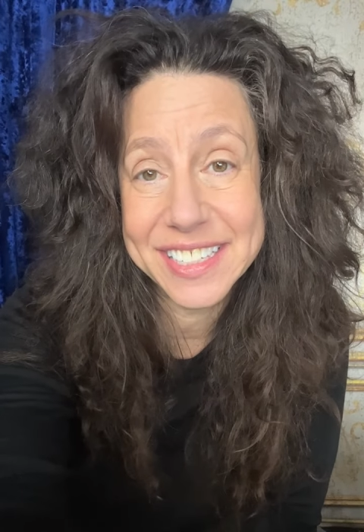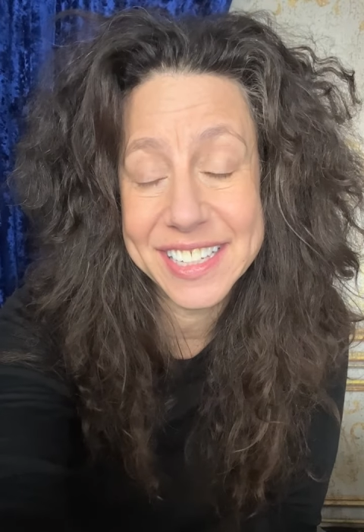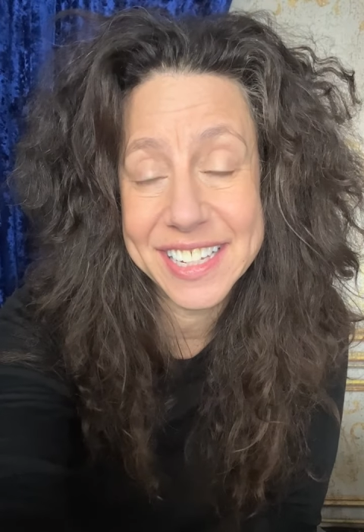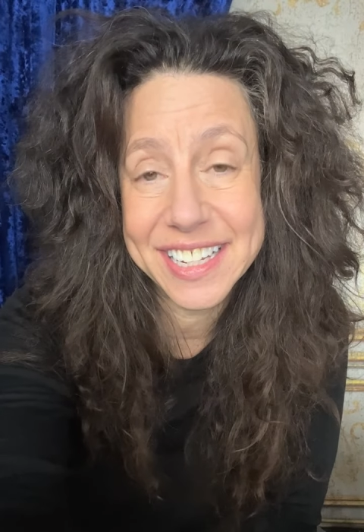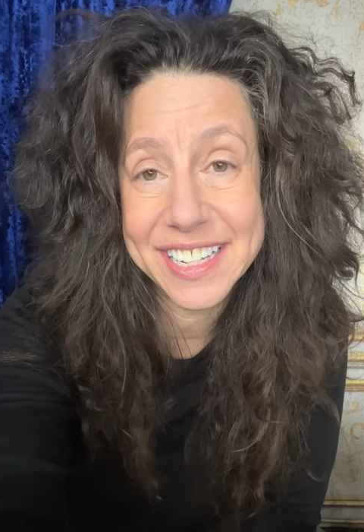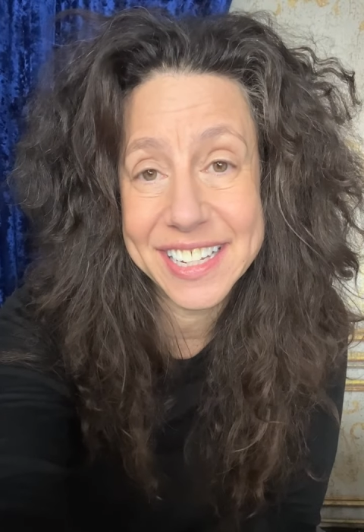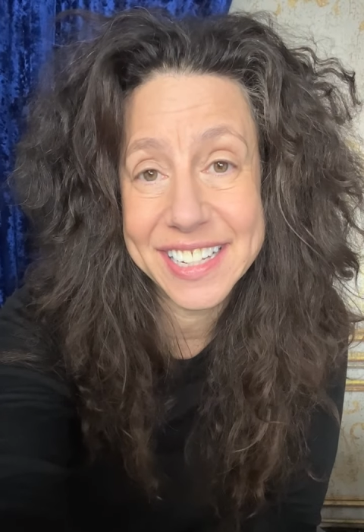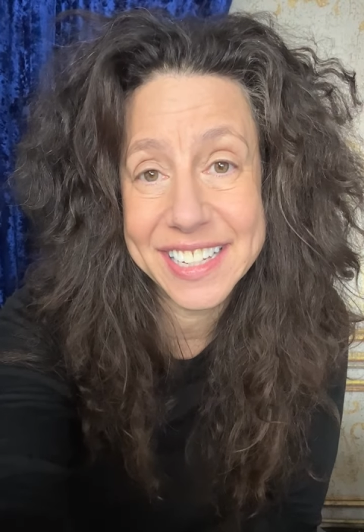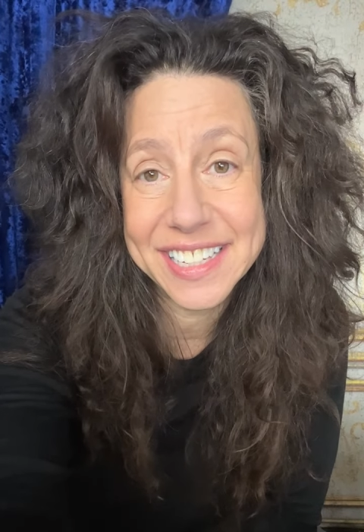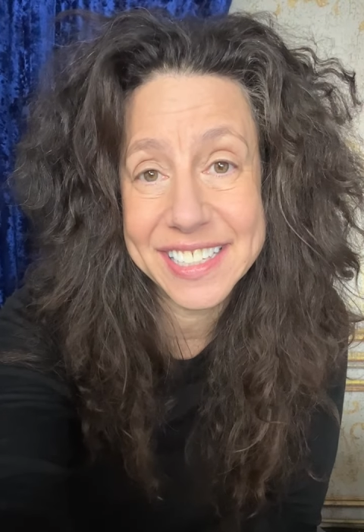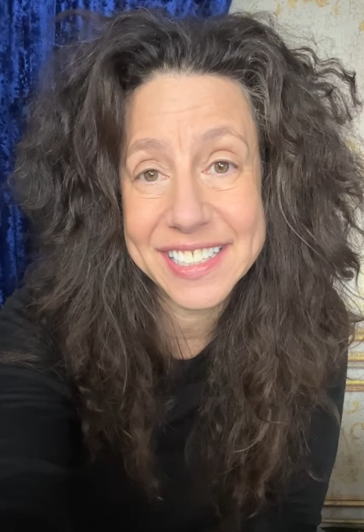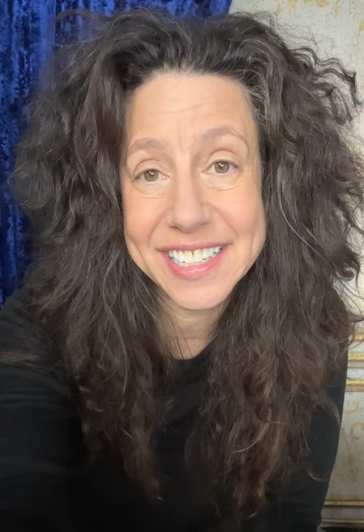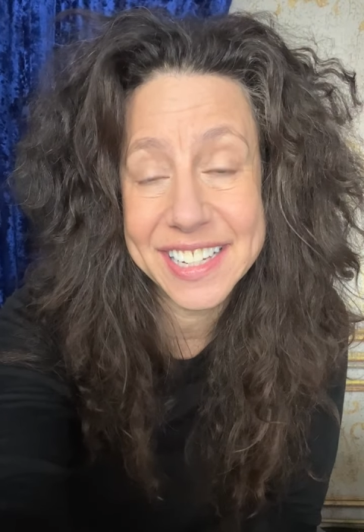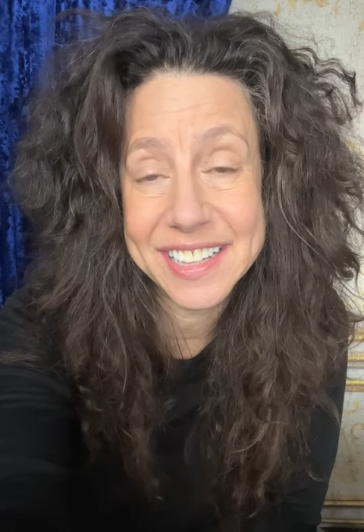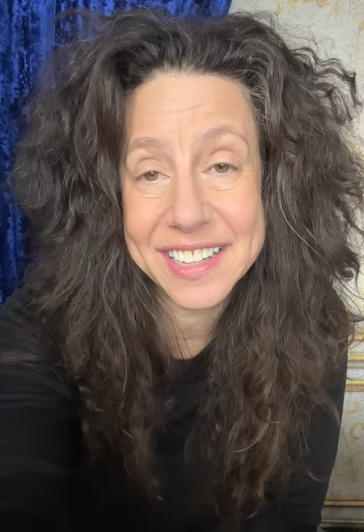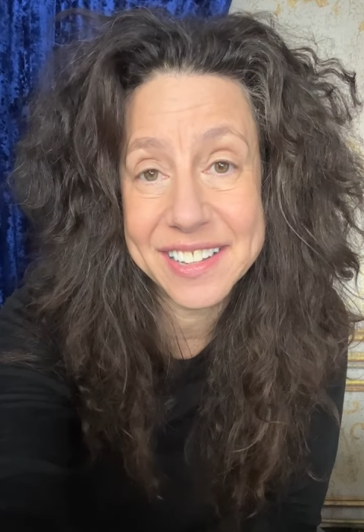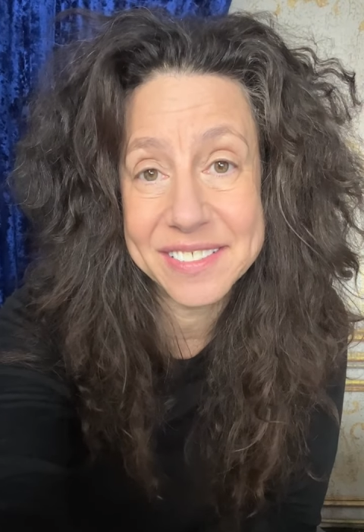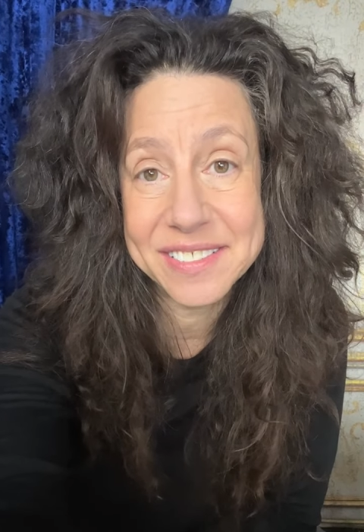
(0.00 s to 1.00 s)
and
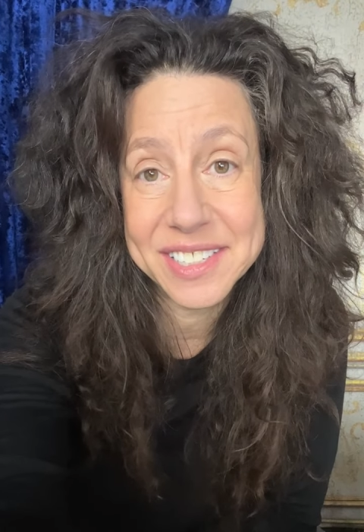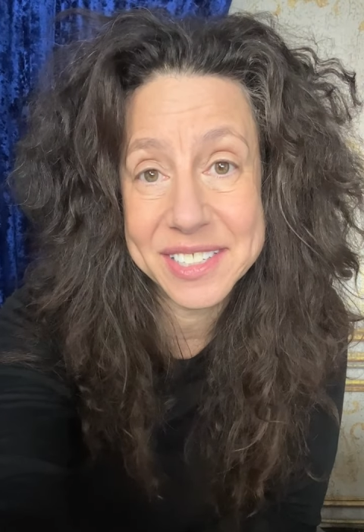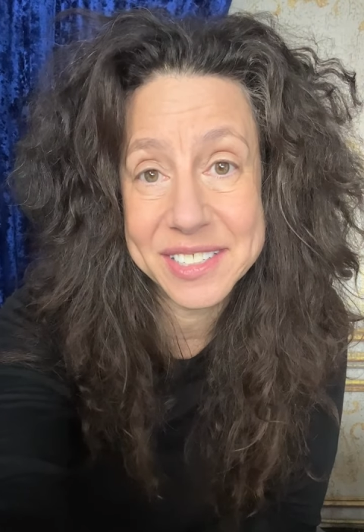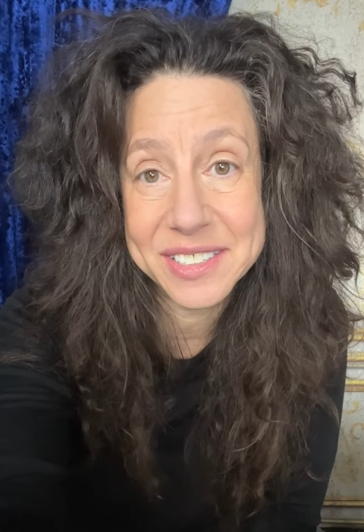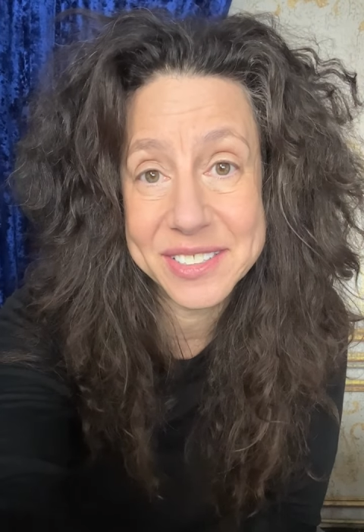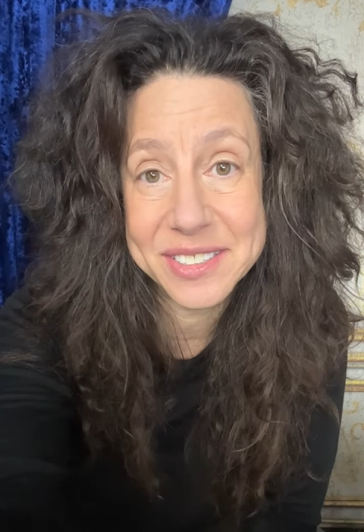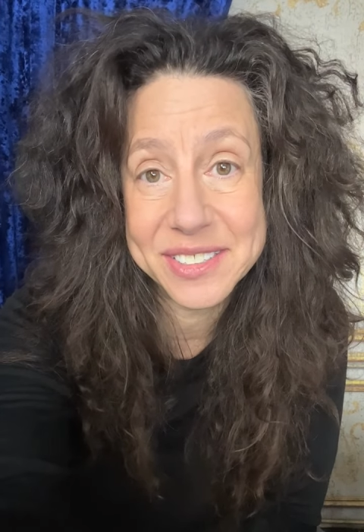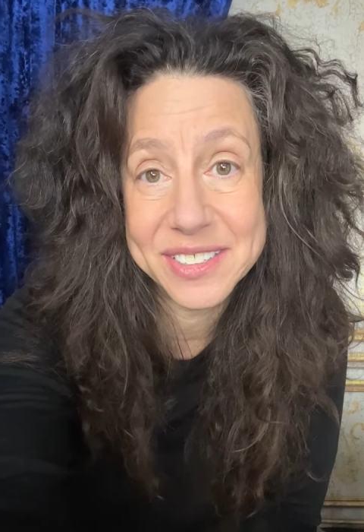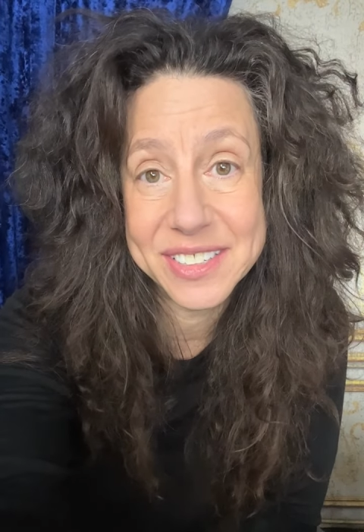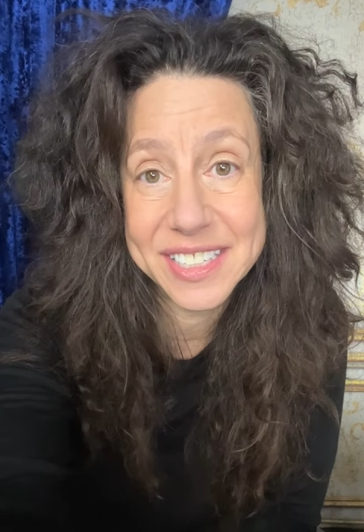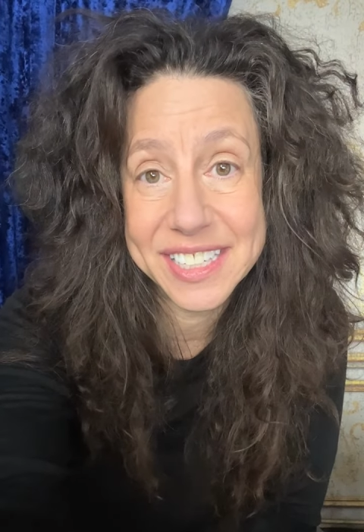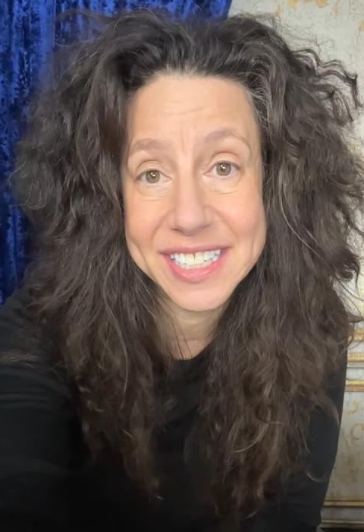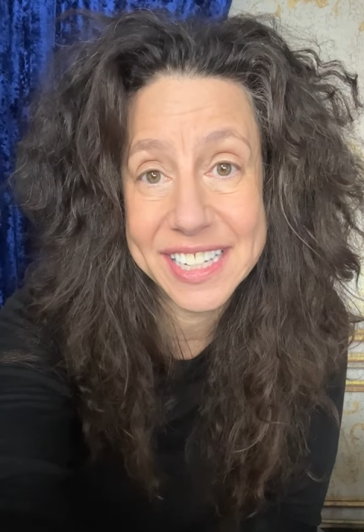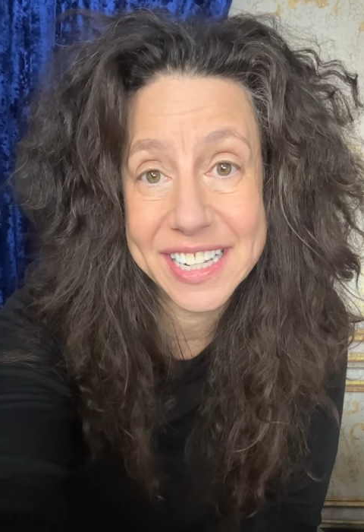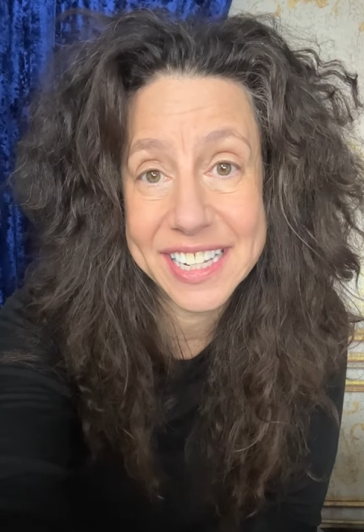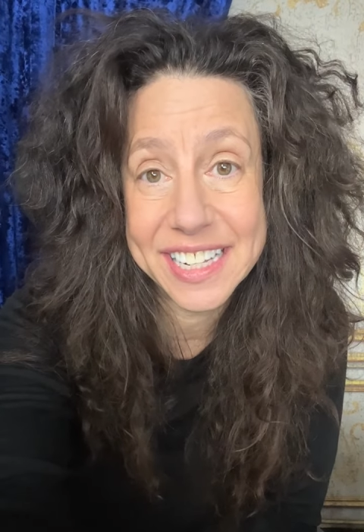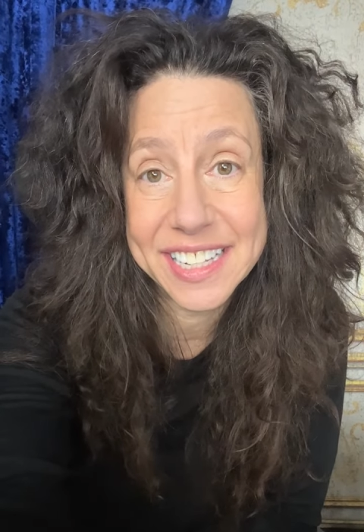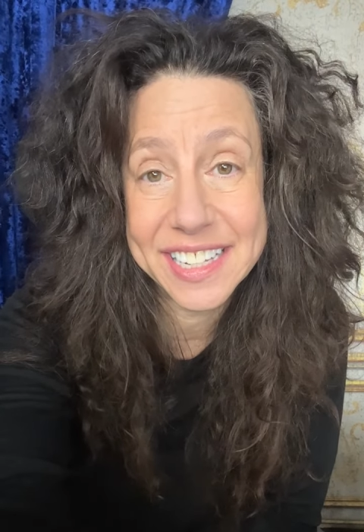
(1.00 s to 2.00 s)
I love you
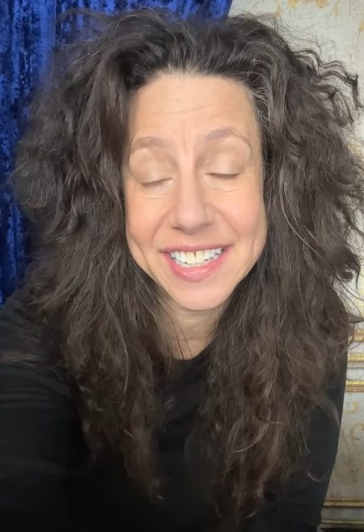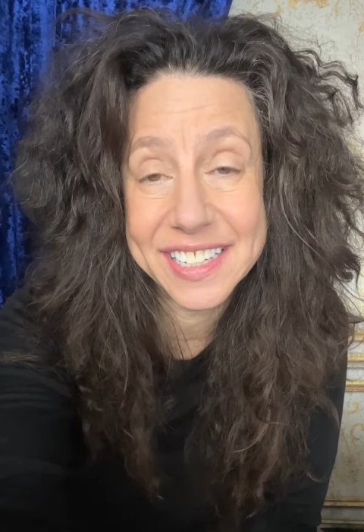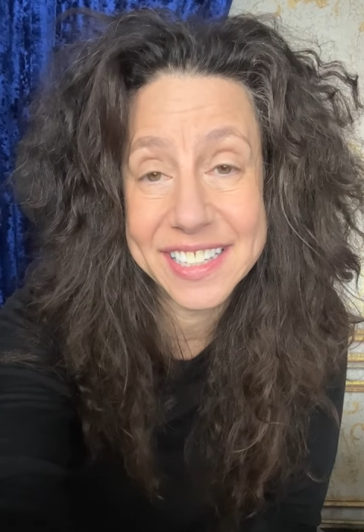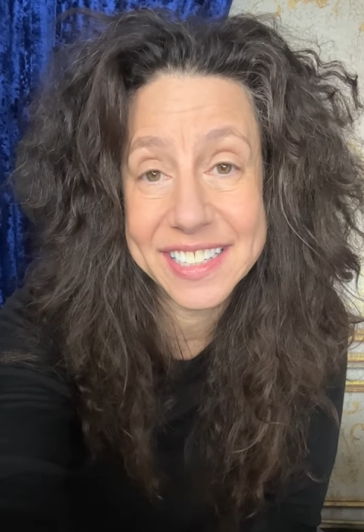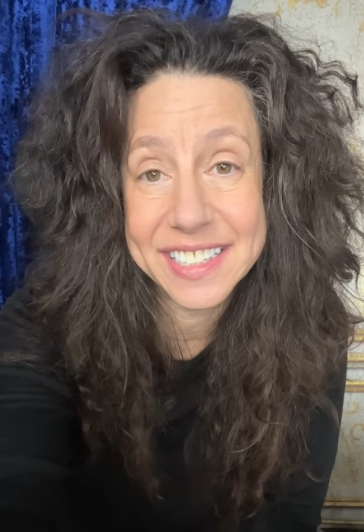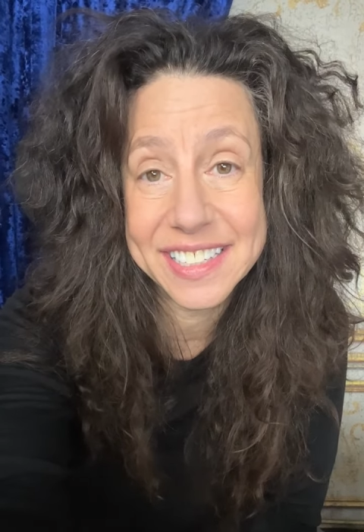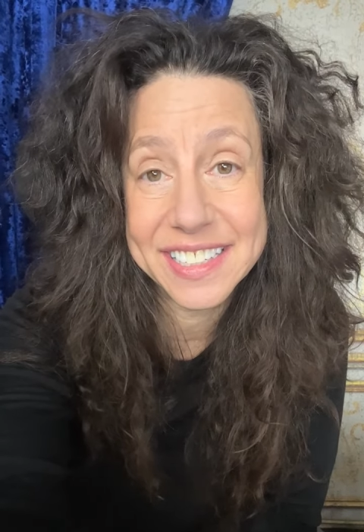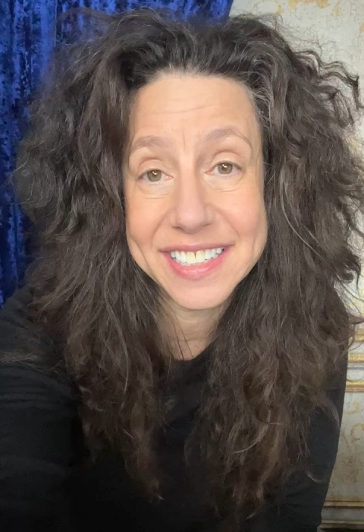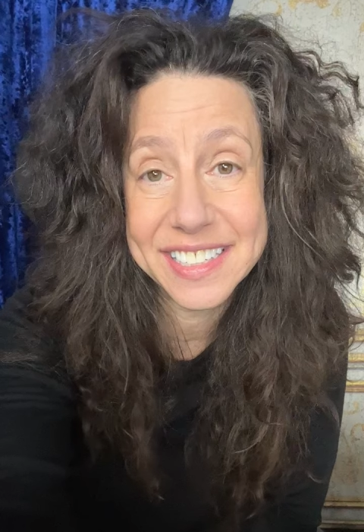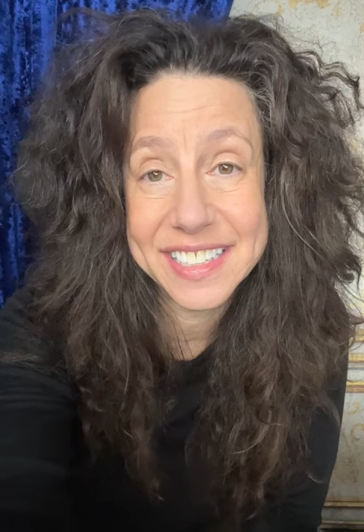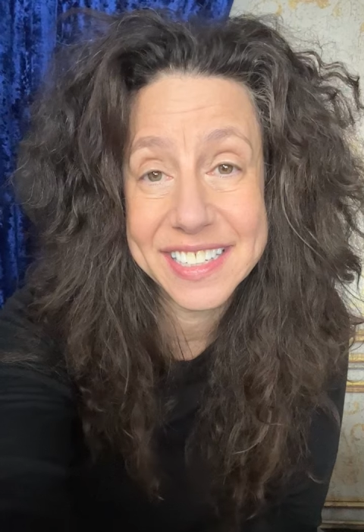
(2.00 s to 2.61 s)
and